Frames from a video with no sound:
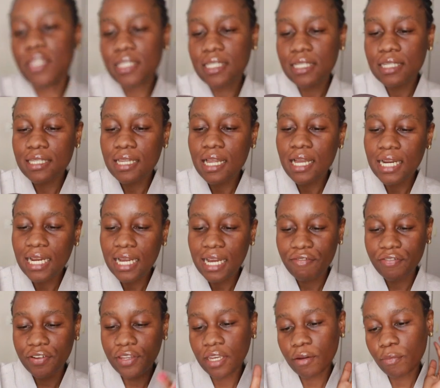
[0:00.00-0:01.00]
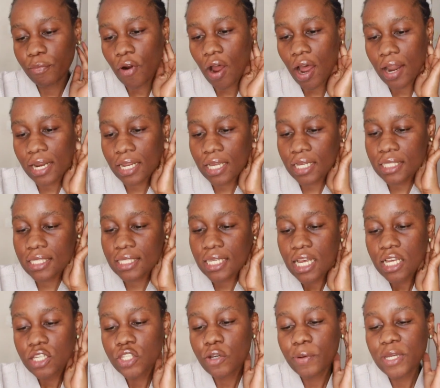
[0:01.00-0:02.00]
this is an African product,
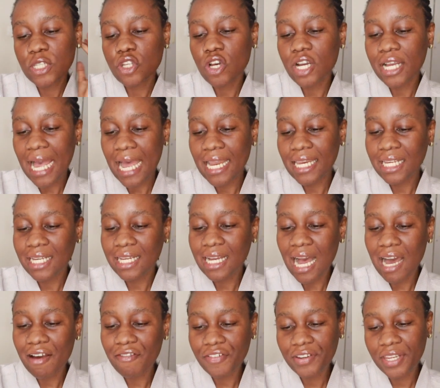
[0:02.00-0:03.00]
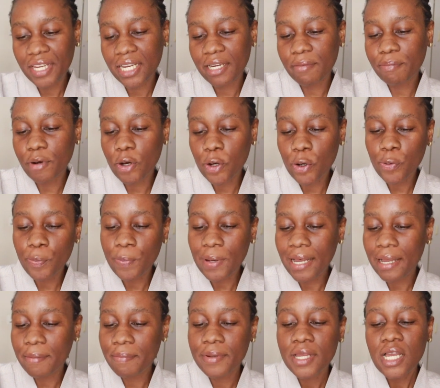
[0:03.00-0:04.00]
so it's organic African
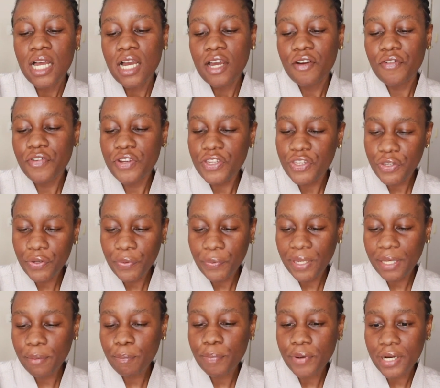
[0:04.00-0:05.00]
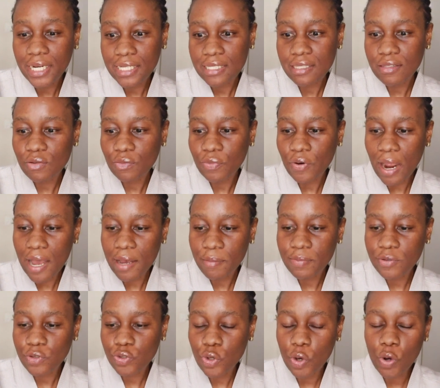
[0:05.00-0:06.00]
baobab renewing body
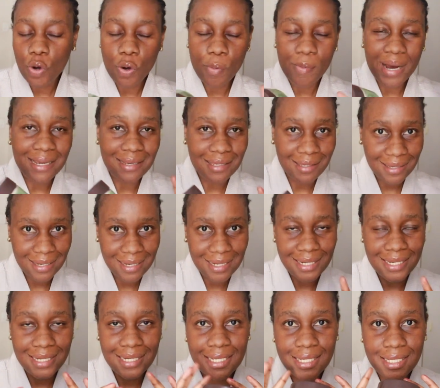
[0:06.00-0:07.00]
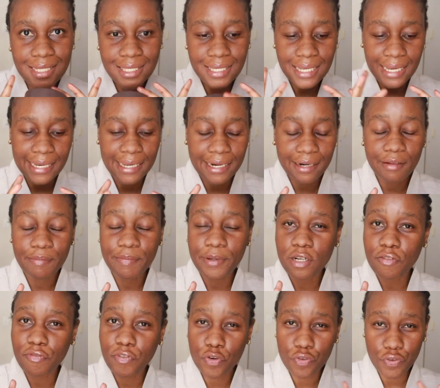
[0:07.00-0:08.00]
scrub. So my skin needs a little
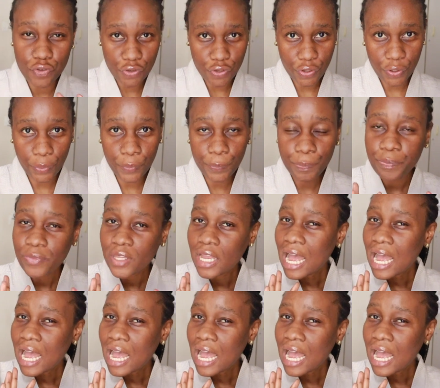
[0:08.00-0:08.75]
bit of a renew.